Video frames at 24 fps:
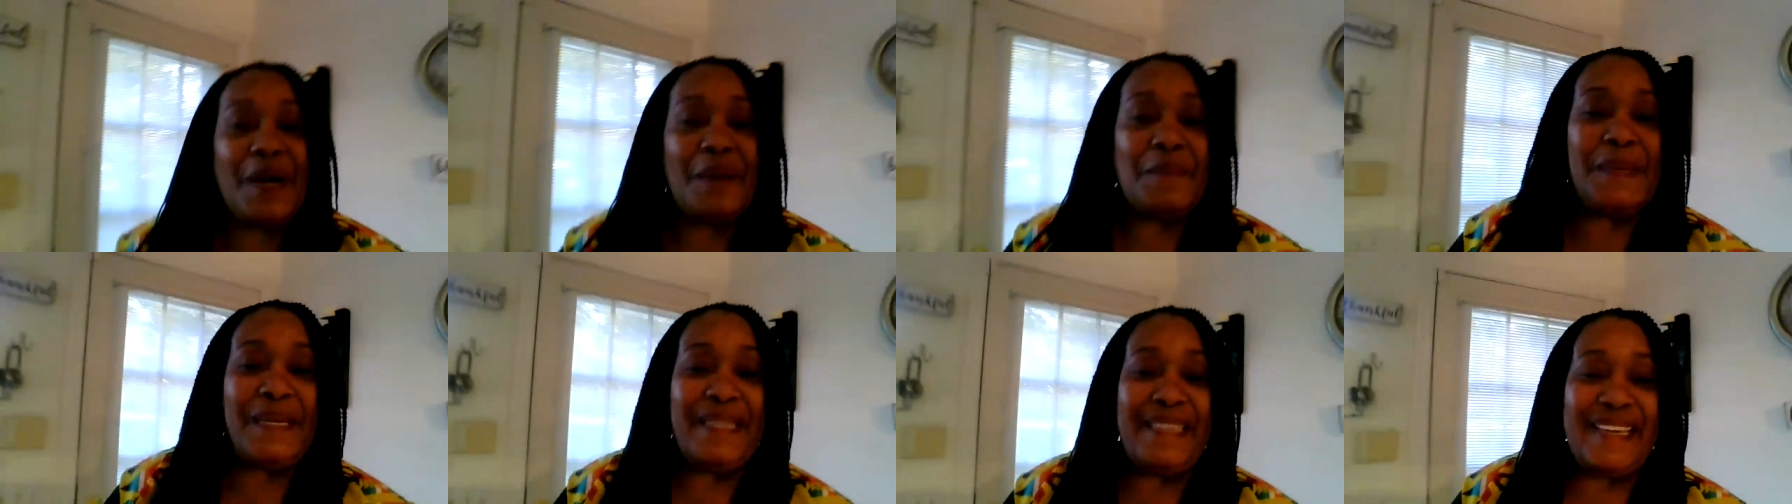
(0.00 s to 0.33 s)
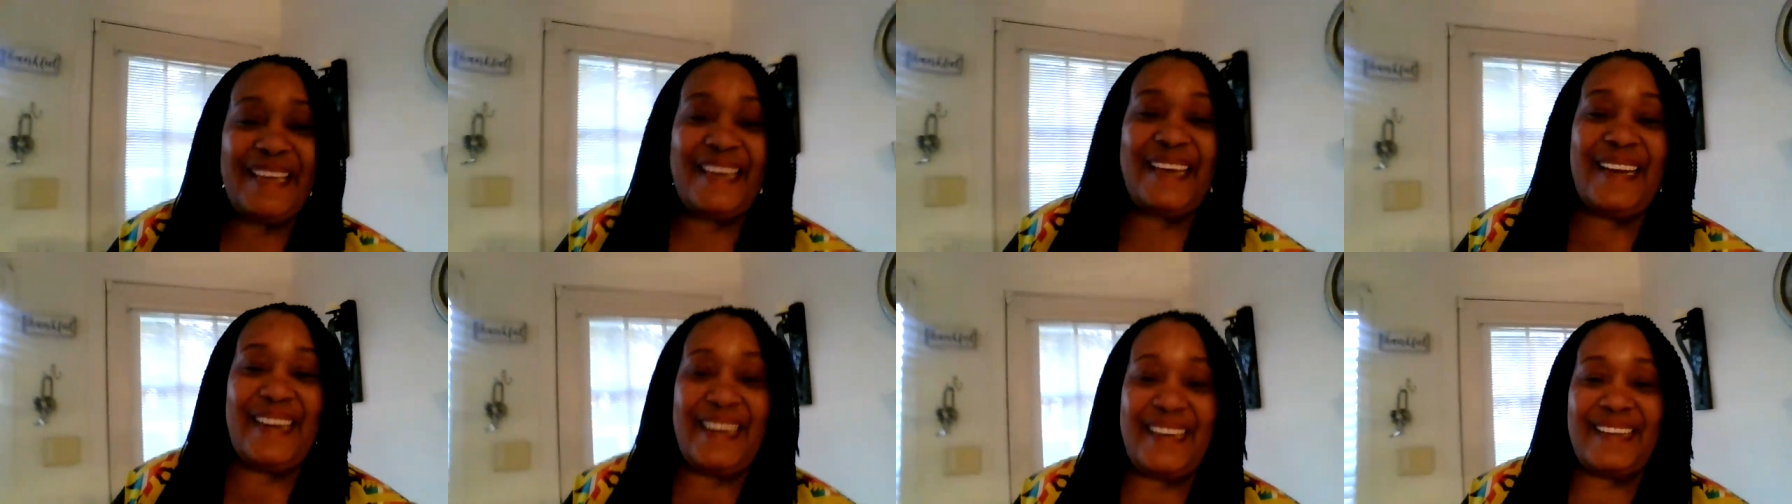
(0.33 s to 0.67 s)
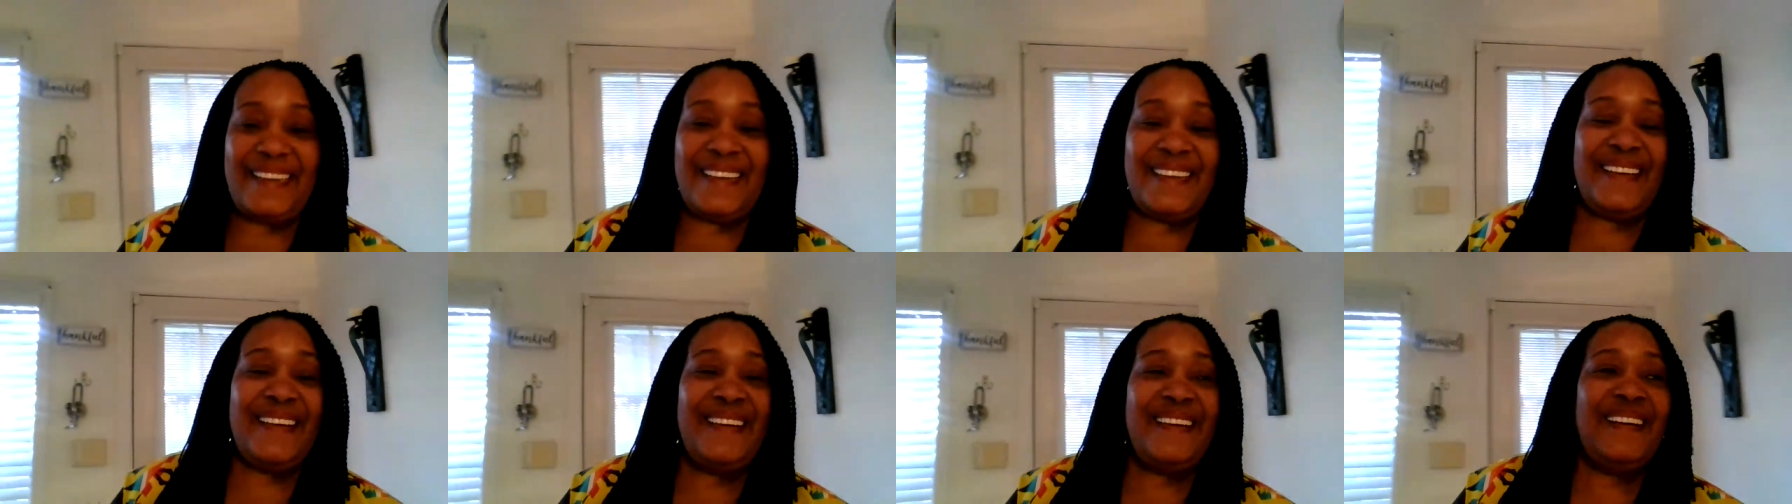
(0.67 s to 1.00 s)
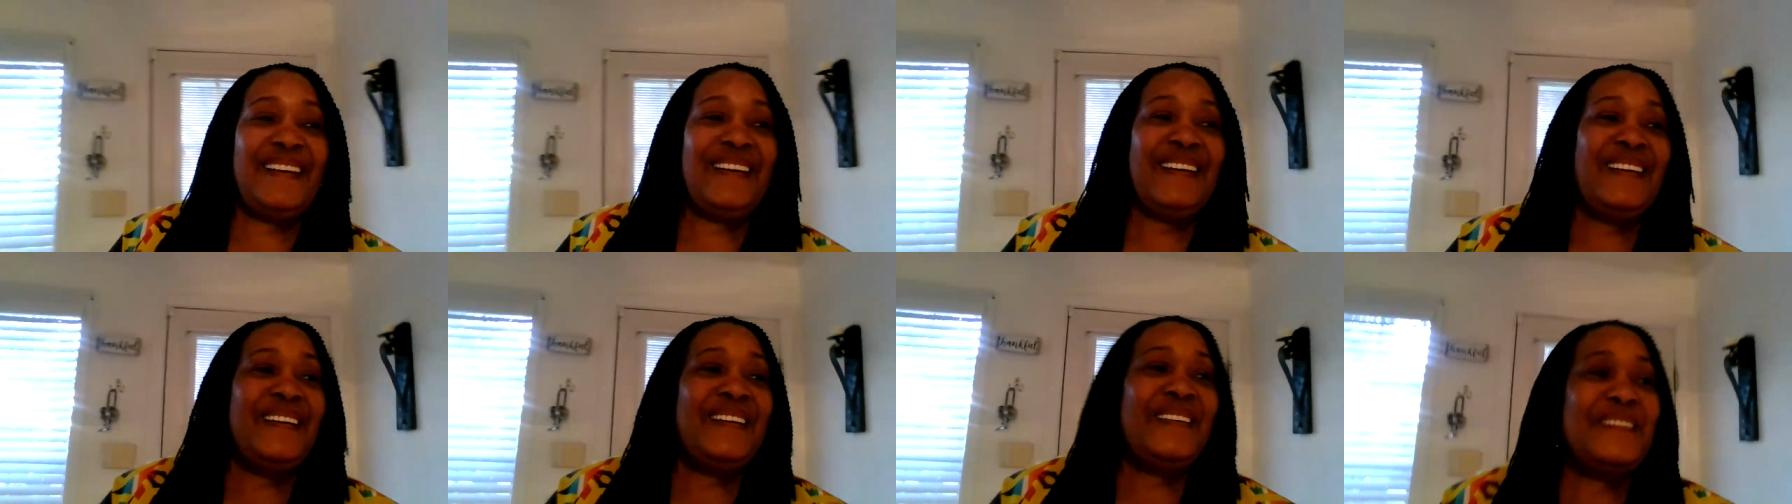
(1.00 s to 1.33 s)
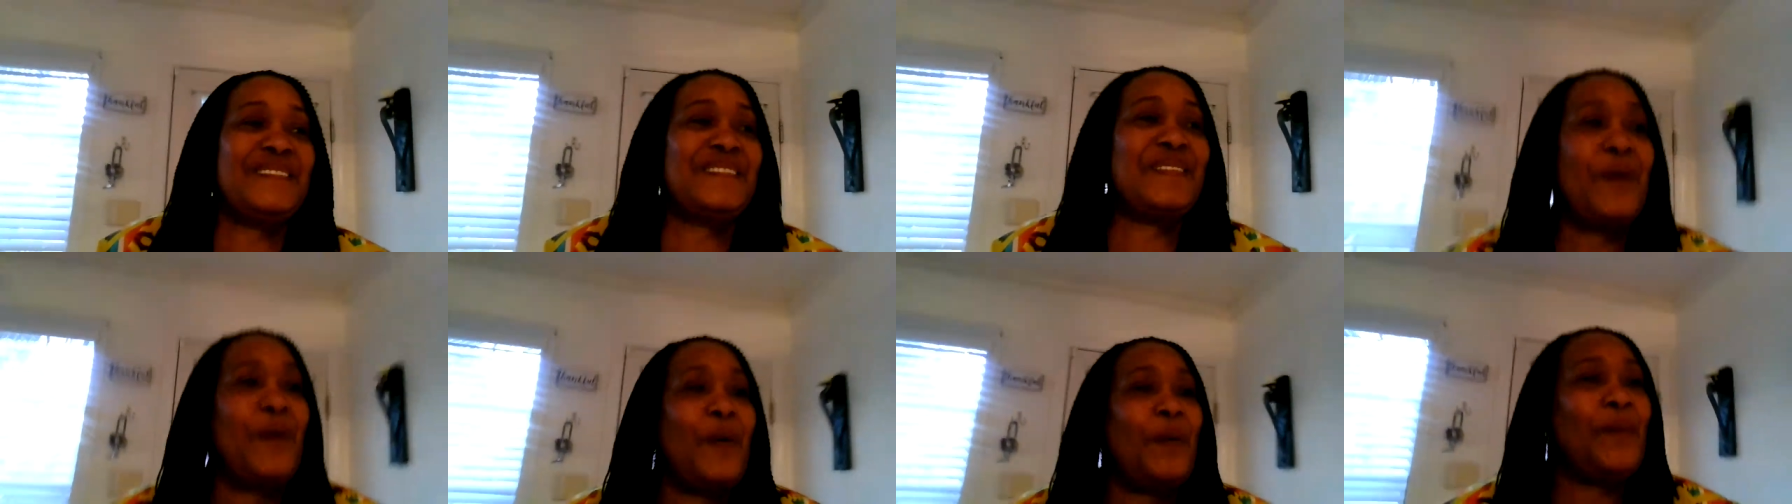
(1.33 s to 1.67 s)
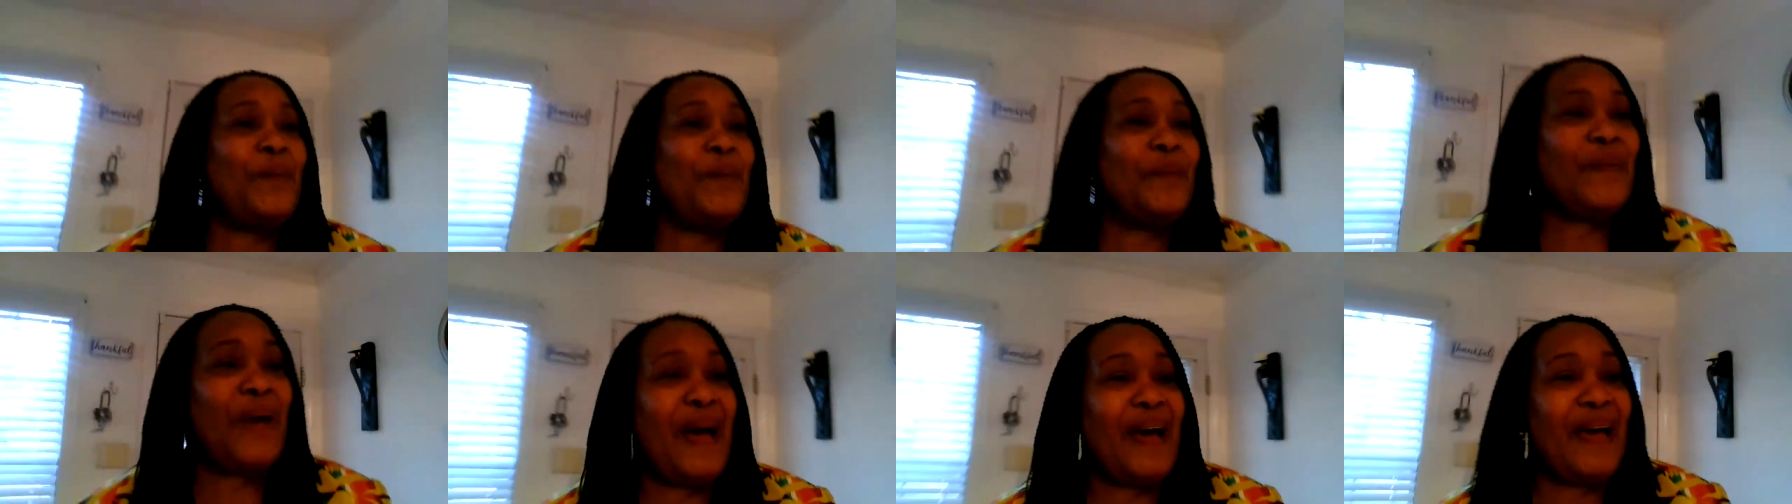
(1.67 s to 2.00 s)
Come and get it.
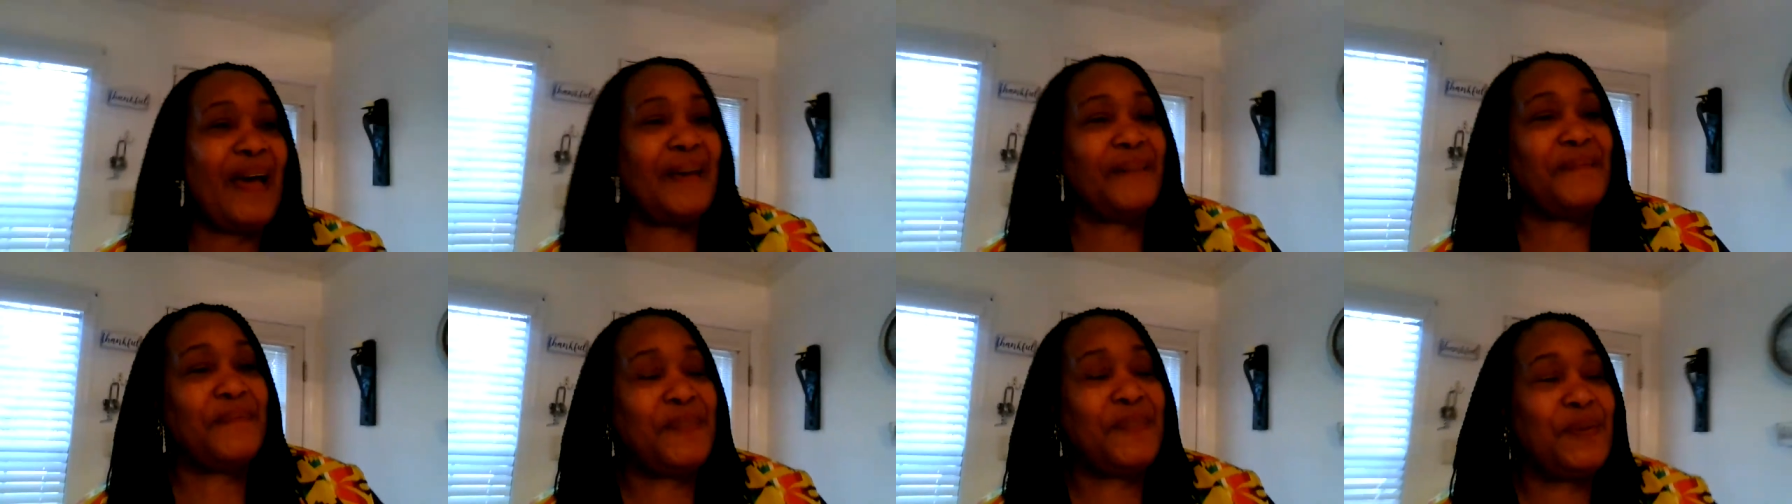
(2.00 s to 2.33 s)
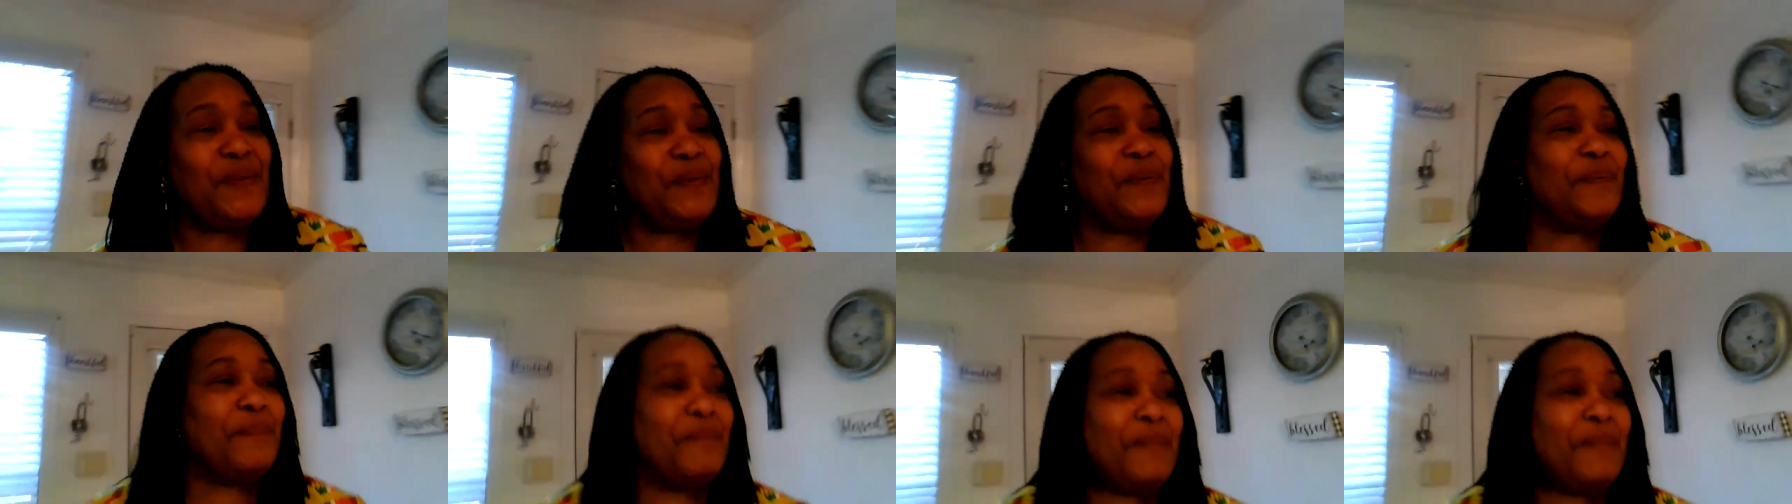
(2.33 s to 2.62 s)
So I have to.